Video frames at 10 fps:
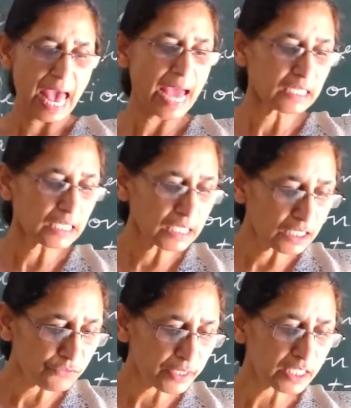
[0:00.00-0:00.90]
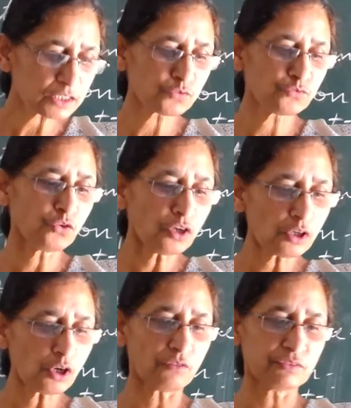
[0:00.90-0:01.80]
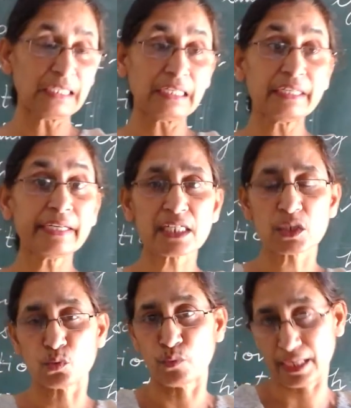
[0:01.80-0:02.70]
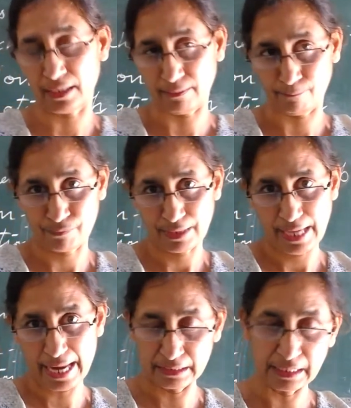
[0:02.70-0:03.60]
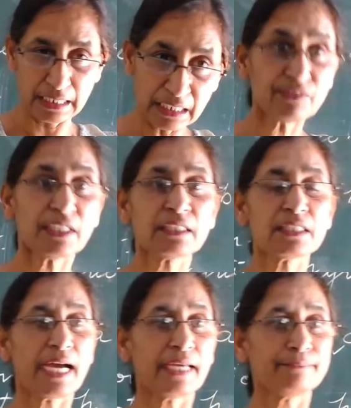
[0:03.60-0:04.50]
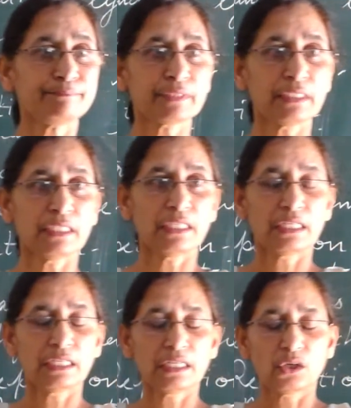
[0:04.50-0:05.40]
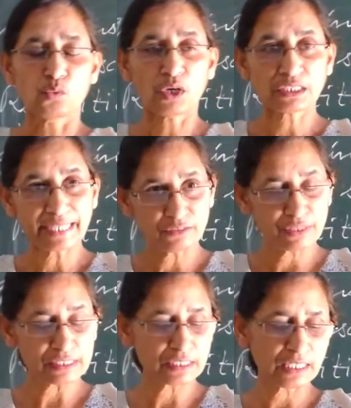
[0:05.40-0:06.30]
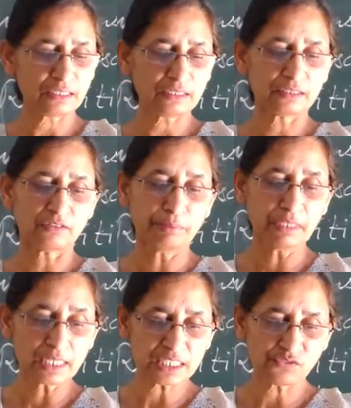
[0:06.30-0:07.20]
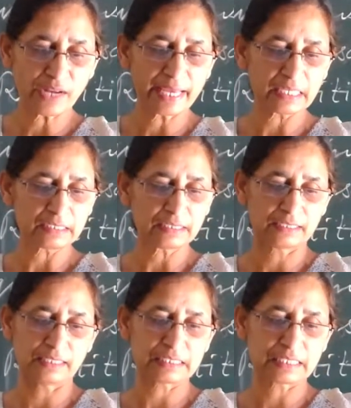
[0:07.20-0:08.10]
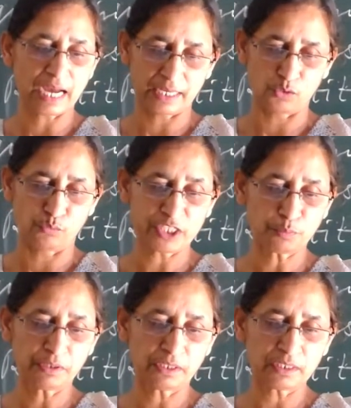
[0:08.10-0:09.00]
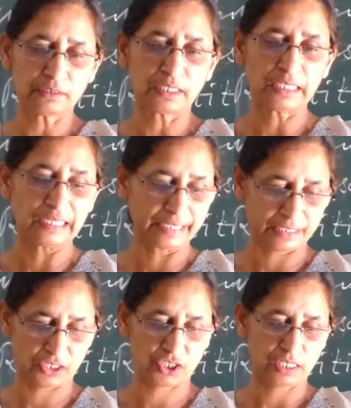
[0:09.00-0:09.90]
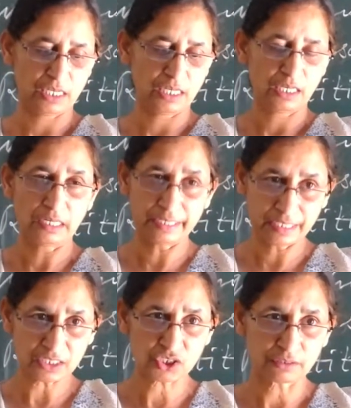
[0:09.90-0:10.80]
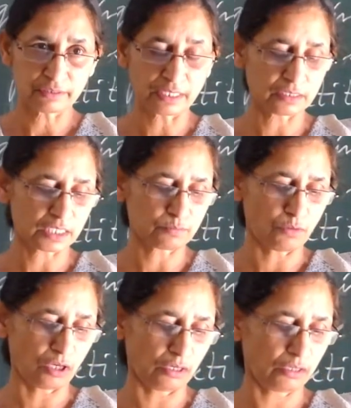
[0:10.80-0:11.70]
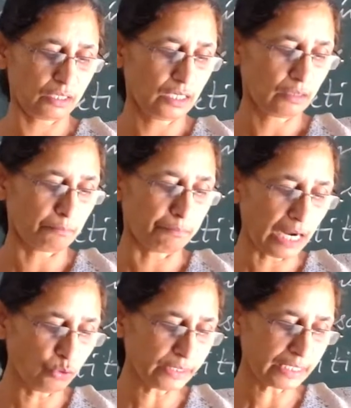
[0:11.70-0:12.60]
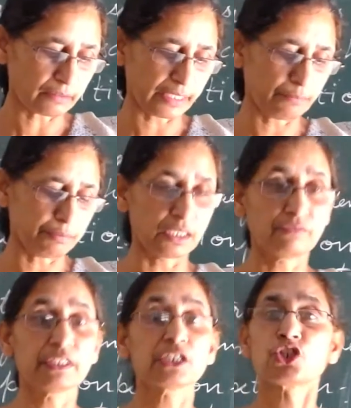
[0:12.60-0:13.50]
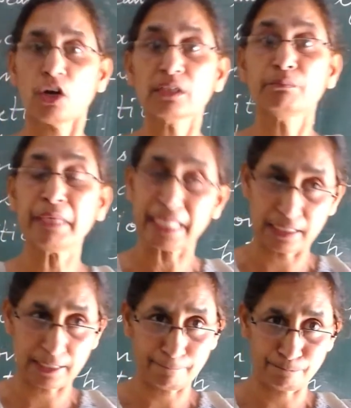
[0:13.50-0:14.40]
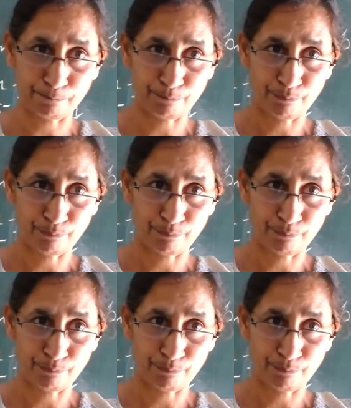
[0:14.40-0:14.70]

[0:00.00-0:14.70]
And evenings full of the linnet's wing. And in the evening time, what can we see? The birds flying in the sky. Which bird? Linnet. Linnet, that is a small brown and gray bird with a short beak.